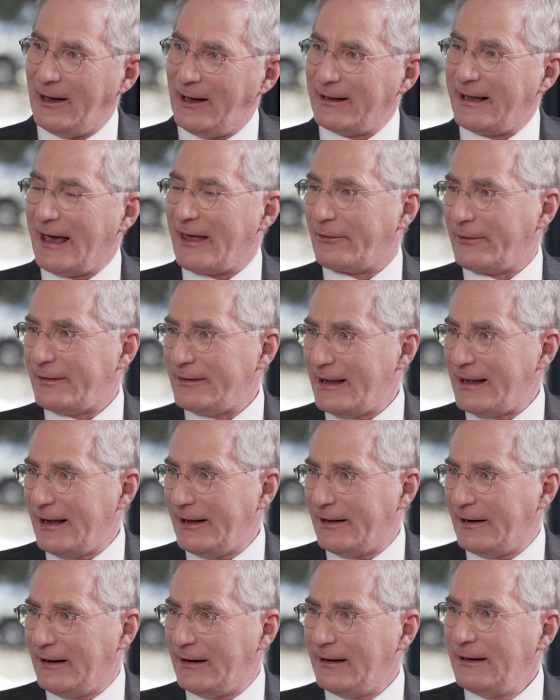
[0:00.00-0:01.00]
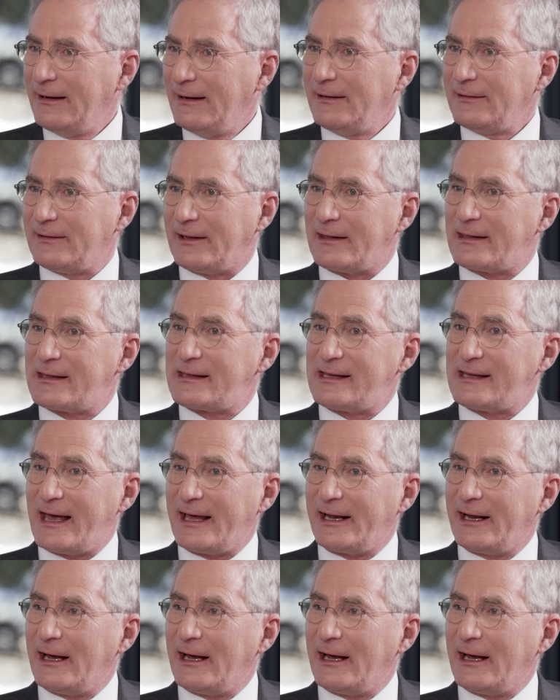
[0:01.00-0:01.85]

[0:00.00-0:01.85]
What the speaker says: gathering data to set